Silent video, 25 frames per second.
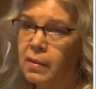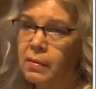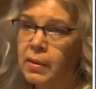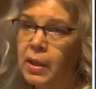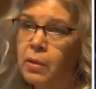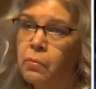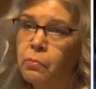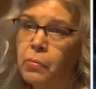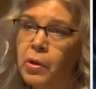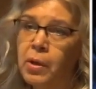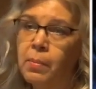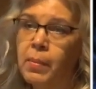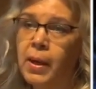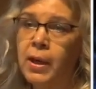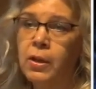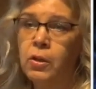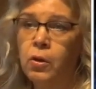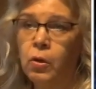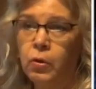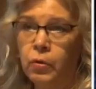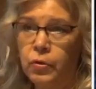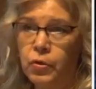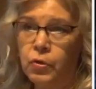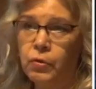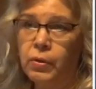then we
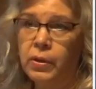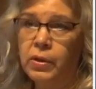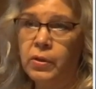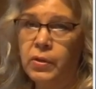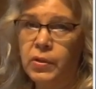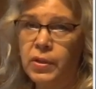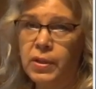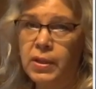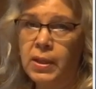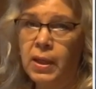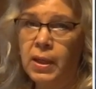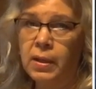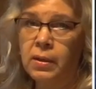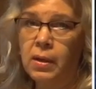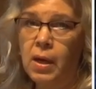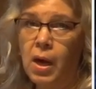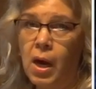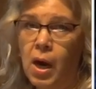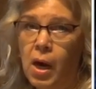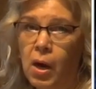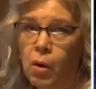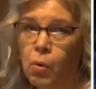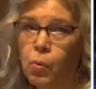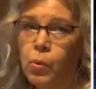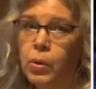might also understand
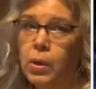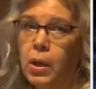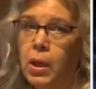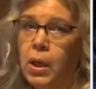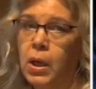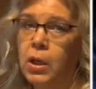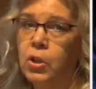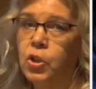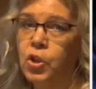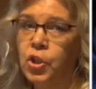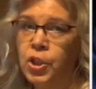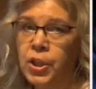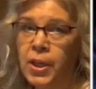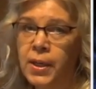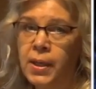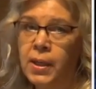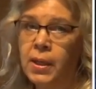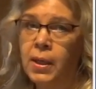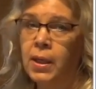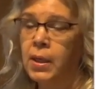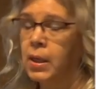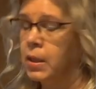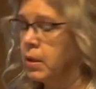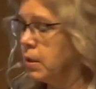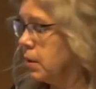how
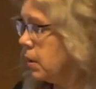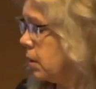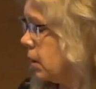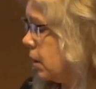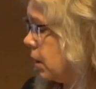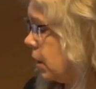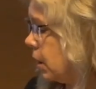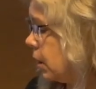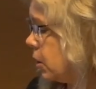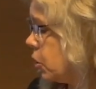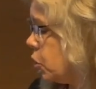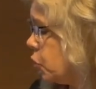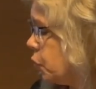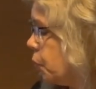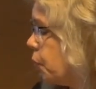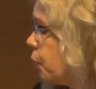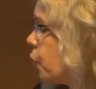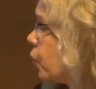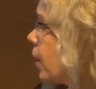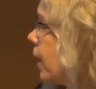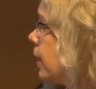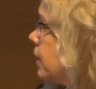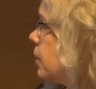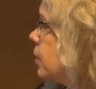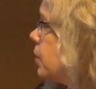cheating is
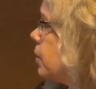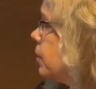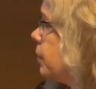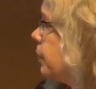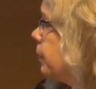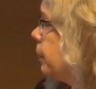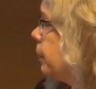suppressed.